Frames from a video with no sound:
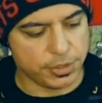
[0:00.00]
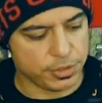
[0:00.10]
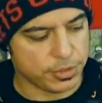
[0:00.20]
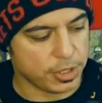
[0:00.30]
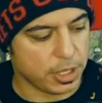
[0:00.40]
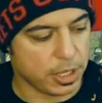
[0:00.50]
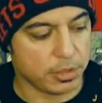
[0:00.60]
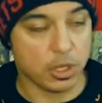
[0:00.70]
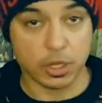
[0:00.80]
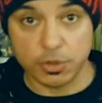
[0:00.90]
is uh,
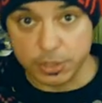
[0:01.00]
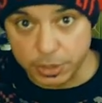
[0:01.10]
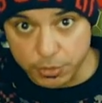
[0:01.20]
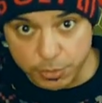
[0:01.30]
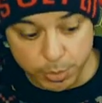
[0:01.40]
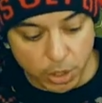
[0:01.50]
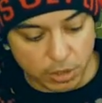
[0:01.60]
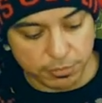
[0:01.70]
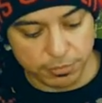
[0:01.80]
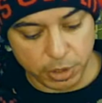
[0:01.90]
Gunslinger
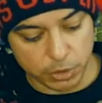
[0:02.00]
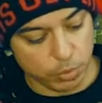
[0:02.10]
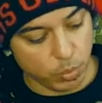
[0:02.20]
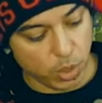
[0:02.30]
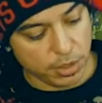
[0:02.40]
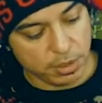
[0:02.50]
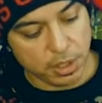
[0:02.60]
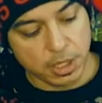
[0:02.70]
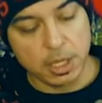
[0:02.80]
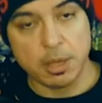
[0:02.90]
Spawn, Volume one,
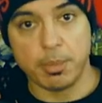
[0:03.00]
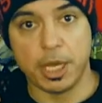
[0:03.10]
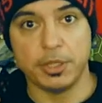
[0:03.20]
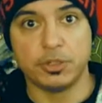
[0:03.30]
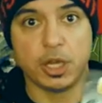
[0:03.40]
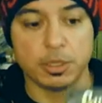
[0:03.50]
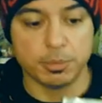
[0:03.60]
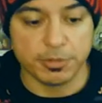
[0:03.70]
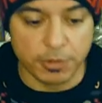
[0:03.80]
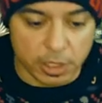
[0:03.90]
by Todd
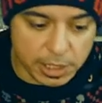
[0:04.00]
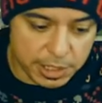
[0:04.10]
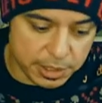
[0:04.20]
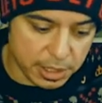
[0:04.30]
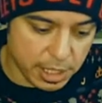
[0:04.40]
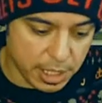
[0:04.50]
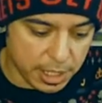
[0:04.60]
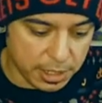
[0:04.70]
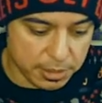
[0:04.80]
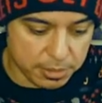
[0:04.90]
McFarlane
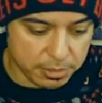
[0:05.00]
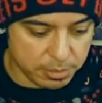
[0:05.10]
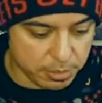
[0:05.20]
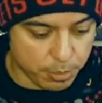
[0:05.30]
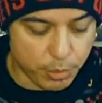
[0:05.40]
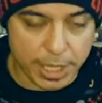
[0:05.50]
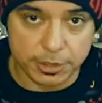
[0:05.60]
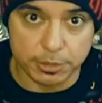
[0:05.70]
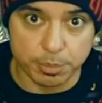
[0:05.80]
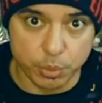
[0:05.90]
and
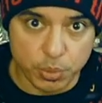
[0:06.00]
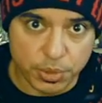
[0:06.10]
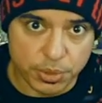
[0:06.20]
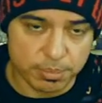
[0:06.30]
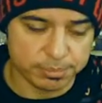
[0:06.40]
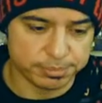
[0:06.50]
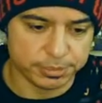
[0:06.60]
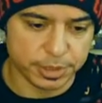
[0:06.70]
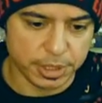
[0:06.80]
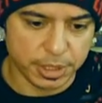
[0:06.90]
Brett Booth.
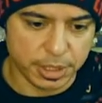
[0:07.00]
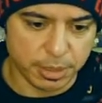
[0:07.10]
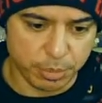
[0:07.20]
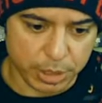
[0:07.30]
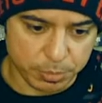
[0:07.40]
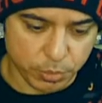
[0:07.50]
Uh, Brett